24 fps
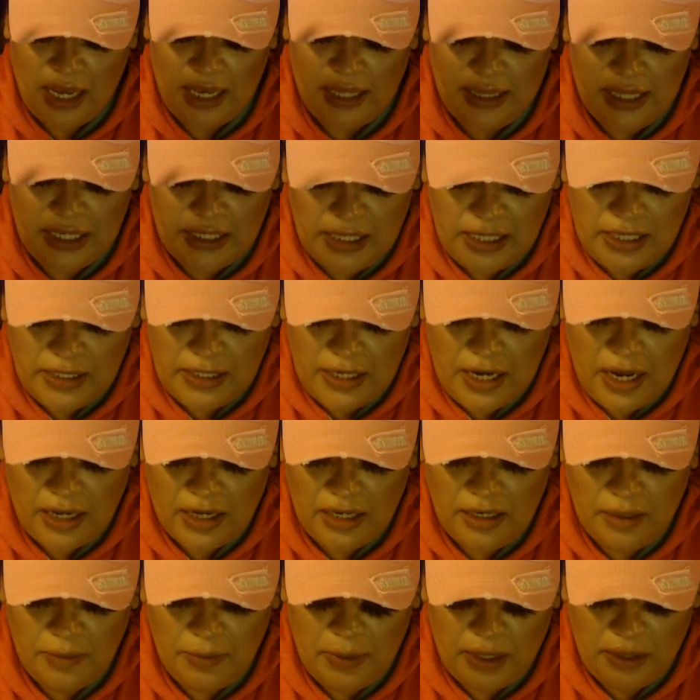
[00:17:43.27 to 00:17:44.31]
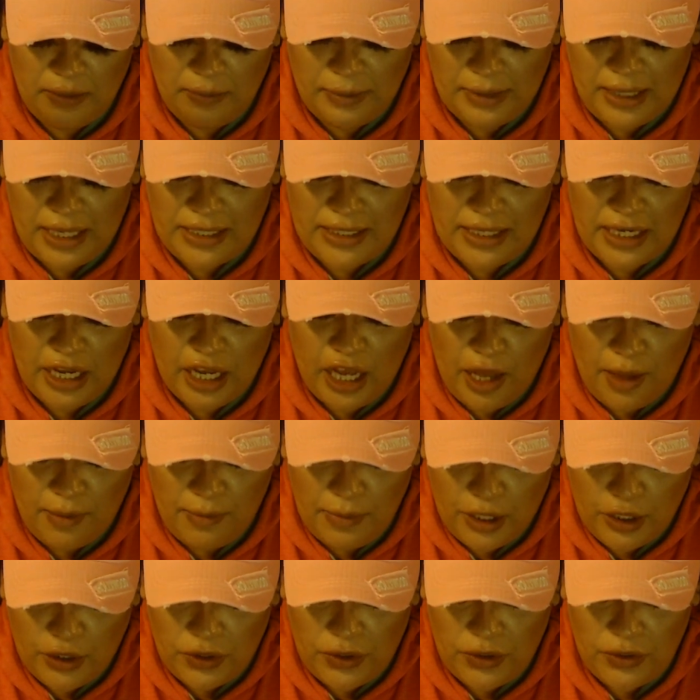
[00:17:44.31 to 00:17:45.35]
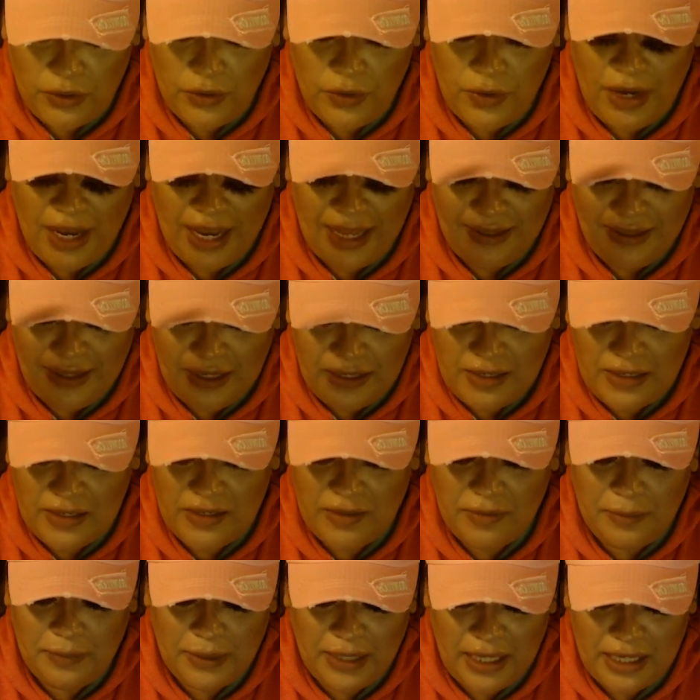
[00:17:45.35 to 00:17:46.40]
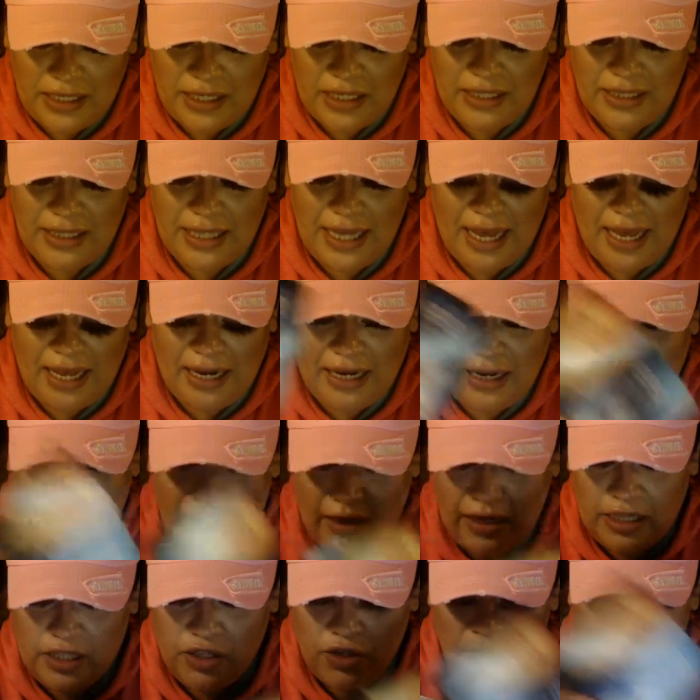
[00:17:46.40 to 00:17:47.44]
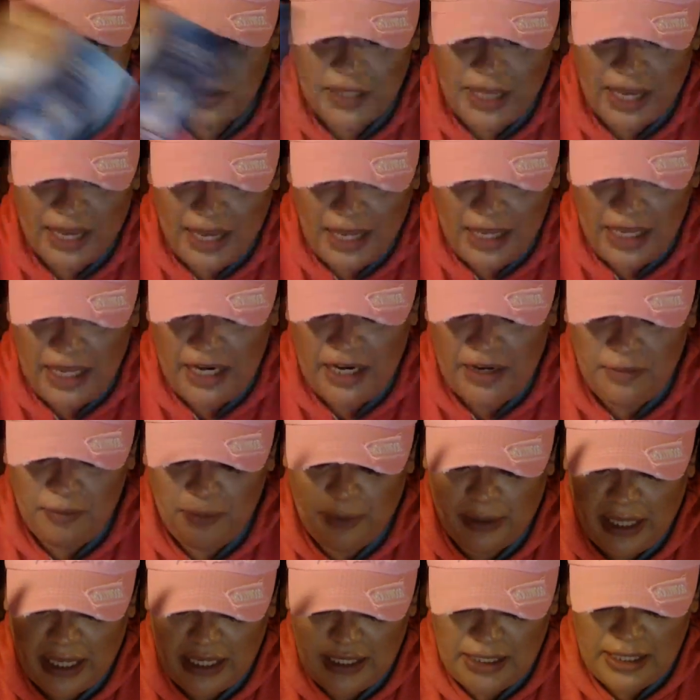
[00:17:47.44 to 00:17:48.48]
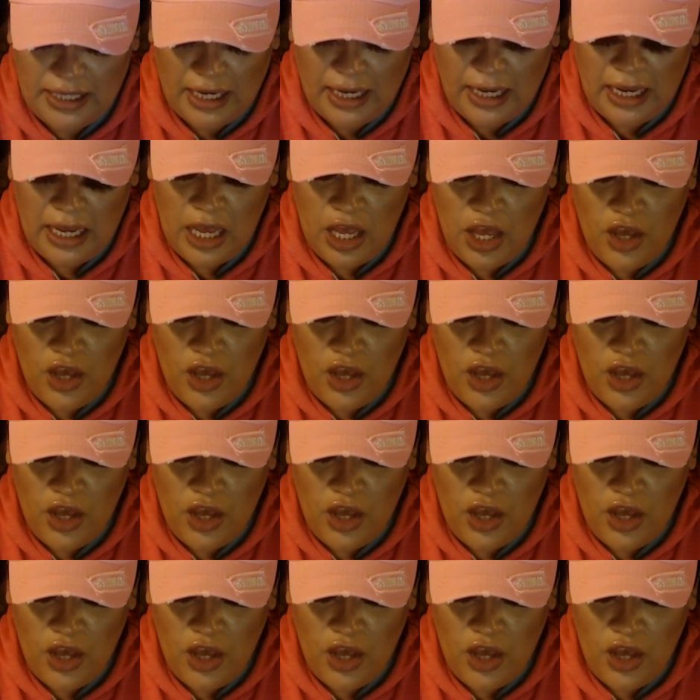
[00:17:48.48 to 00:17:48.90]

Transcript: This is talking about a blessing coming through, and this is a blessing that it's almost like a hidden blessing.